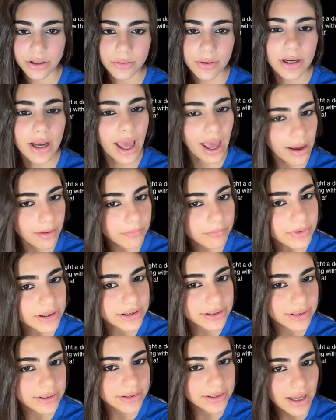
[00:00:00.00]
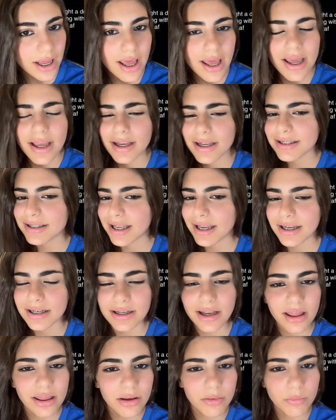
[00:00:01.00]
can at me, sis. Cause
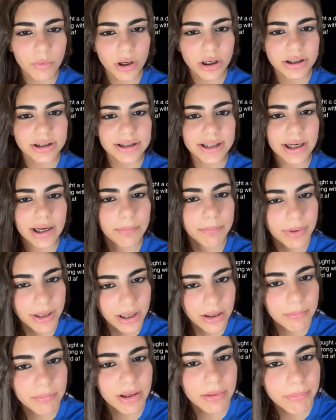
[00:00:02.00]
ain't nothing worse than a pick me